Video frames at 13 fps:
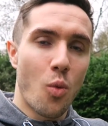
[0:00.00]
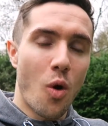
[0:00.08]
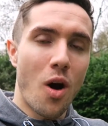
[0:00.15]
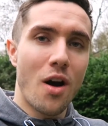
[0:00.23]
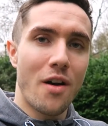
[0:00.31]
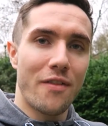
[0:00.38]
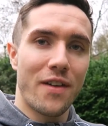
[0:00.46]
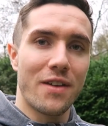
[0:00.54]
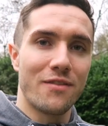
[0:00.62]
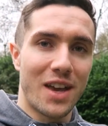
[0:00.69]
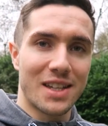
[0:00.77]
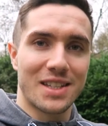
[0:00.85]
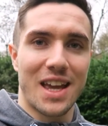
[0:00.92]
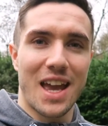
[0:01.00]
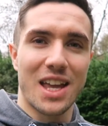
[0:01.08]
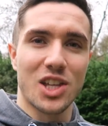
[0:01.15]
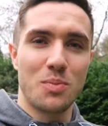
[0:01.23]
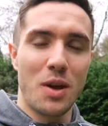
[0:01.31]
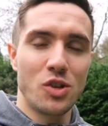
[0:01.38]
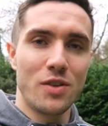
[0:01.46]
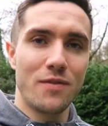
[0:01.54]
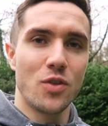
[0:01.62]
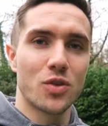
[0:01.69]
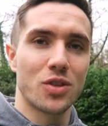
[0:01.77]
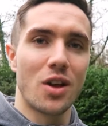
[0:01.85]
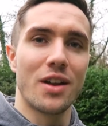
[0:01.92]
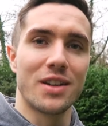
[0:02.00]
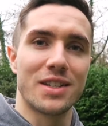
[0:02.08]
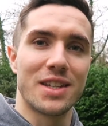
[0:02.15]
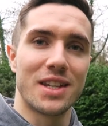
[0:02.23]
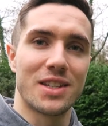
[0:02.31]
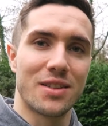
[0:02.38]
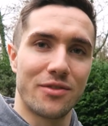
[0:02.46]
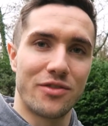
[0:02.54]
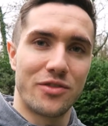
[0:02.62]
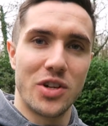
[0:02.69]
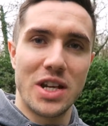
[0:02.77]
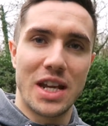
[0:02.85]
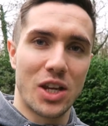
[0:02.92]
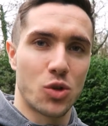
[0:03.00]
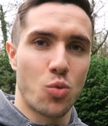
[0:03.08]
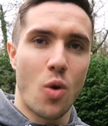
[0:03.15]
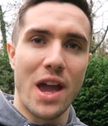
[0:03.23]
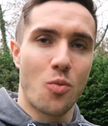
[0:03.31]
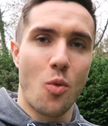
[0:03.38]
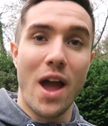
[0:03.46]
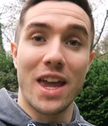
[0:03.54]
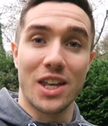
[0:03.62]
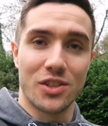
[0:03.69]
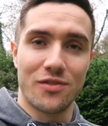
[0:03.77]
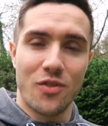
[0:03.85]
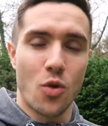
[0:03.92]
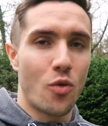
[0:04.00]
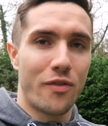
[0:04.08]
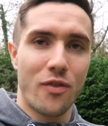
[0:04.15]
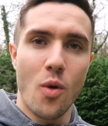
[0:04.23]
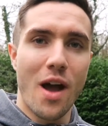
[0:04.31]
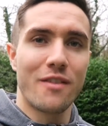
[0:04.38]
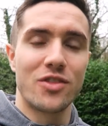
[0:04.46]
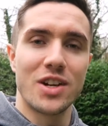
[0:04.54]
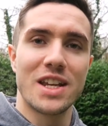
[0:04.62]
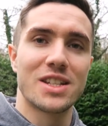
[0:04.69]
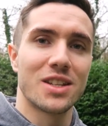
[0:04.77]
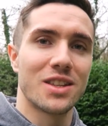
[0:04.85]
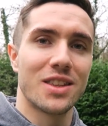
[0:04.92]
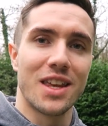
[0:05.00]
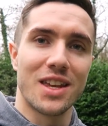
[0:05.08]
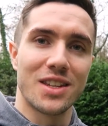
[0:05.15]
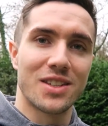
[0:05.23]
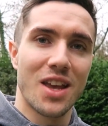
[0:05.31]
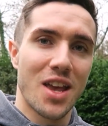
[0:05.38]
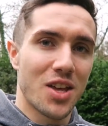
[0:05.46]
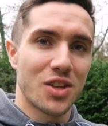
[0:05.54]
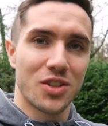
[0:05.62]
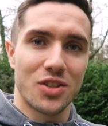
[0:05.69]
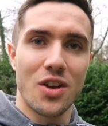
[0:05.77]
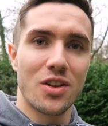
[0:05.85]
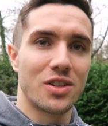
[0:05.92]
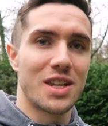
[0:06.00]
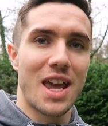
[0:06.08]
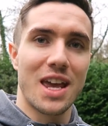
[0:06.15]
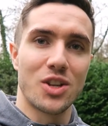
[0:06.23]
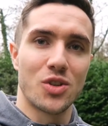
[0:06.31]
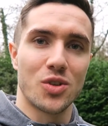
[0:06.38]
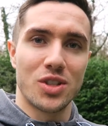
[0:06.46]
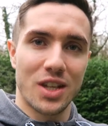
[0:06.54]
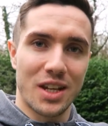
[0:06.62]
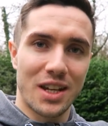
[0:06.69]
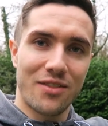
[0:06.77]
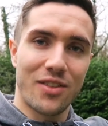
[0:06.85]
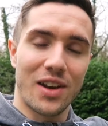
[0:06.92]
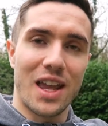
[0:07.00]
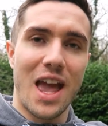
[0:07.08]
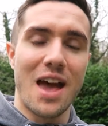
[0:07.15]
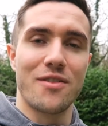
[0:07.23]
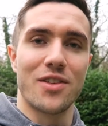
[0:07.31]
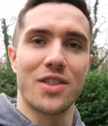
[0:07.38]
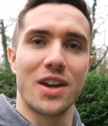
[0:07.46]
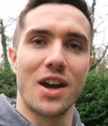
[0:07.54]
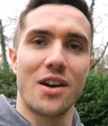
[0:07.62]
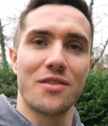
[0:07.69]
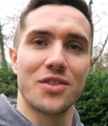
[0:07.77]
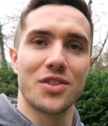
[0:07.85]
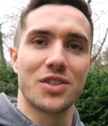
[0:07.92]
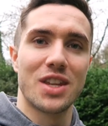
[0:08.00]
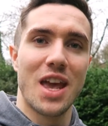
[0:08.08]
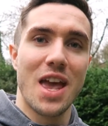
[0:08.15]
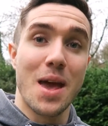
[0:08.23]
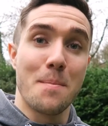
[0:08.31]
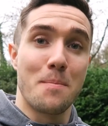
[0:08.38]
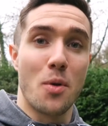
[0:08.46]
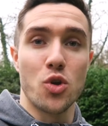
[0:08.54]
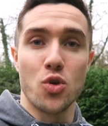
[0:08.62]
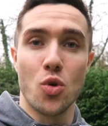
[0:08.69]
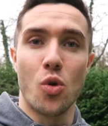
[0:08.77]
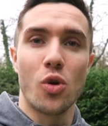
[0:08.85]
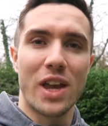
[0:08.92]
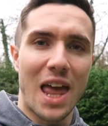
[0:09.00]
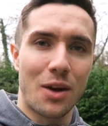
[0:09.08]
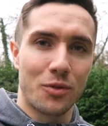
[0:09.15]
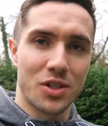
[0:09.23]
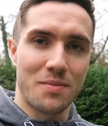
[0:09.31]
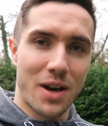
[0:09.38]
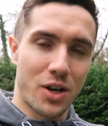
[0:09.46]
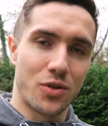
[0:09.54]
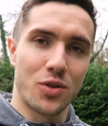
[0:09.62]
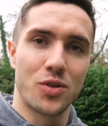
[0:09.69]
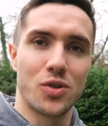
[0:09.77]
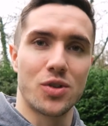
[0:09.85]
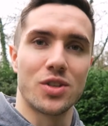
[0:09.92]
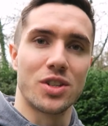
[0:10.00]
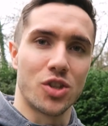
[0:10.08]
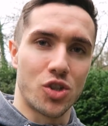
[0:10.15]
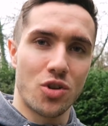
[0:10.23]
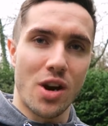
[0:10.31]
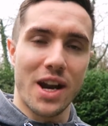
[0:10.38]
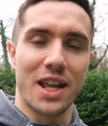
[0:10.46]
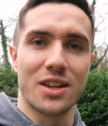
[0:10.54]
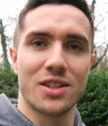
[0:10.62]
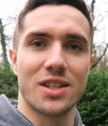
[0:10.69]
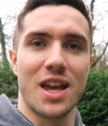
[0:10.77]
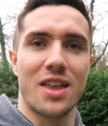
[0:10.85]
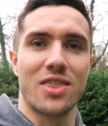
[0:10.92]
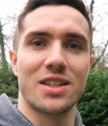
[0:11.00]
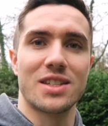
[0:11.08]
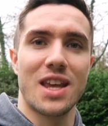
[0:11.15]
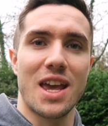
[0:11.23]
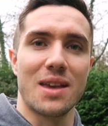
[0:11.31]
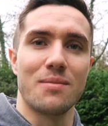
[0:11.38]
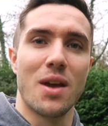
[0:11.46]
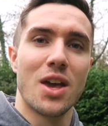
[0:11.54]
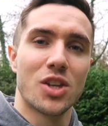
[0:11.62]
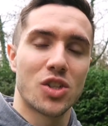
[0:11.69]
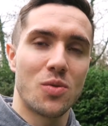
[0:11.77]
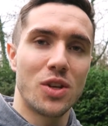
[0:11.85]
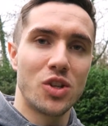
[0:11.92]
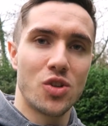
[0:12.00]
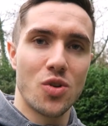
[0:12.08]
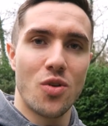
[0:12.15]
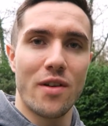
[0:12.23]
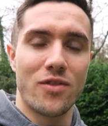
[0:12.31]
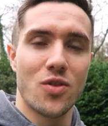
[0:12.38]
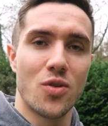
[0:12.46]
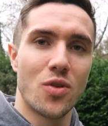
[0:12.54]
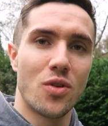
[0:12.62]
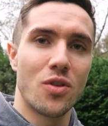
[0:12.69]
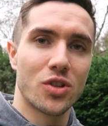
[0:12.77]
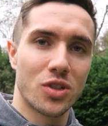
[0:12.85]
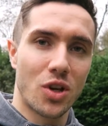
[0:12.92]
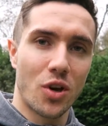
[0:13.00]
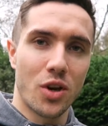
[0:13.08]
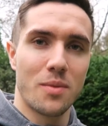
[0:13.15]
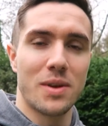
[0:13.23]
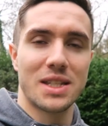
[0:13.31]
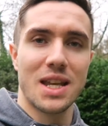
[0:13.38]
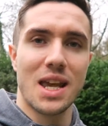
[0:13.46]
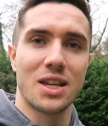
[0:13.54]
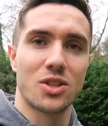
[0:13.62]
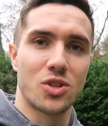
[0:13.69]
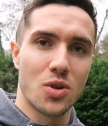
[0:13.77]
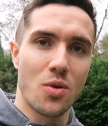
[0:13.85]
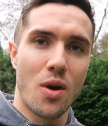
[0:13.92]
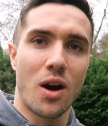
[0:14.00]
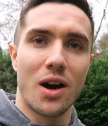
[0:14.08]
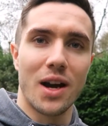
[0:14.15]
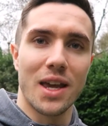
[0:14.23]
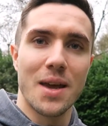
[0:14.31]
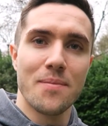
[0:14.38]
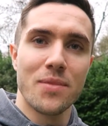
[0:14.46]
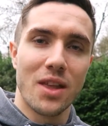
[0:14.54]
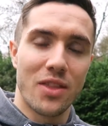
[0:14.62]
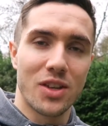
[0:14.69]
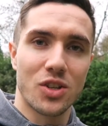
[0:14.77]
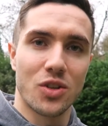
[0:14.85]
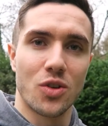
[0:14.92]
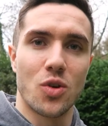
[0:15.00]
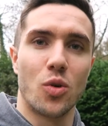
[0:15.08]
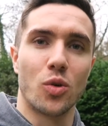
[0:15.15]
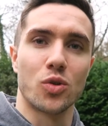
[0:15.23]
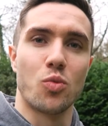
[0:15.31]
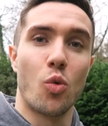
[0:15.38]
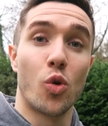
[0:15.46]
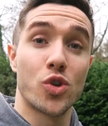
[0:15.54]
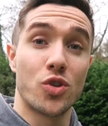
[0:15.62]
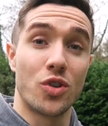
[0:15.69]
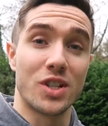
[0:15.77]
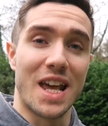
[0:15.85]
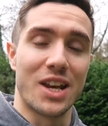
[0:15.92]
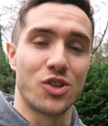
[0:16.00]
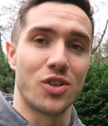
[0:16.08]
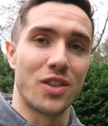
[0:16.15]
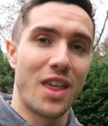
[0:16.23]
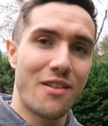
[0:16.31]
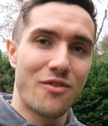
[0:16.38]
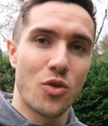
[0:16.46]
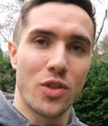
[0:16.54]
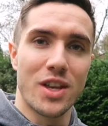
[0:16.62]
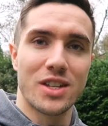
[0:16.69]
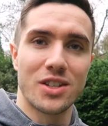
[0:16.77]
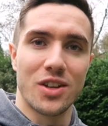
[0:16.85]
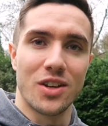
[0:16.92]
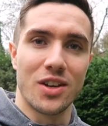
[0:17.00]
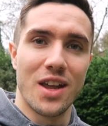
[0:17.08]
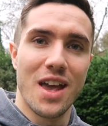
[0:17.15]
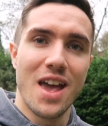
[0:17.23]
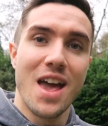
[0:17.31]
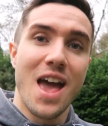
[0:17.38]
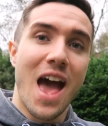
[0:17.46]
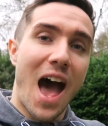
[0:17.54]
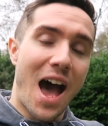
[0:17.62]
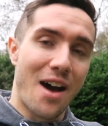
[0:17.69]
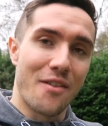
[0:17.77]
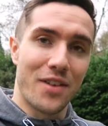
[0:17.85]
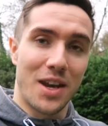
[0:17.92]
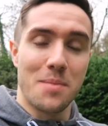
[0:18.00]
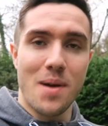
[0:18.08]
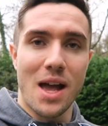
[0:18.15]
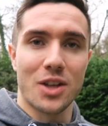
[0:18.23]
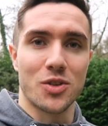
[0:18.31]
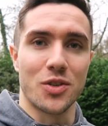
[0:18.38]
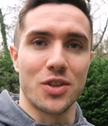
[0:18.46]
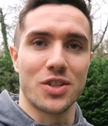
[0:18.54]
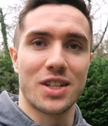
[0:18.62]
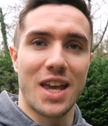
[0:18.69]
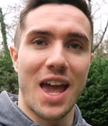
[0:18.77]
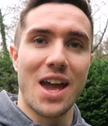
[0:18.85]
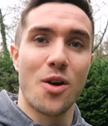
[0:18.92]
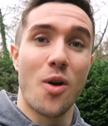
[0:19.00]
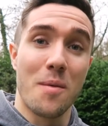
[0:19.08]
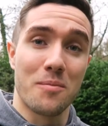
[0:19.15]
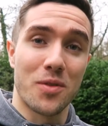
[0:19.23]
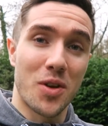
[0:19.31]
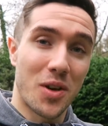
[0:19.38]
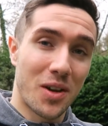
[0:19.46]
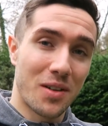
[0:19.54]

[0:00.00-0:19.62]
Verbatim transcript: worth investigating, especially if you're starting to see some freakish weigh-ins. For, for whatever reason, there's as certain days you're significantly heavier than others, but your calories and macronutrients and training are staying the same. So in short, if your sodium intake is too high, this can cause water retention. Therefore, this can have an impact on the scale and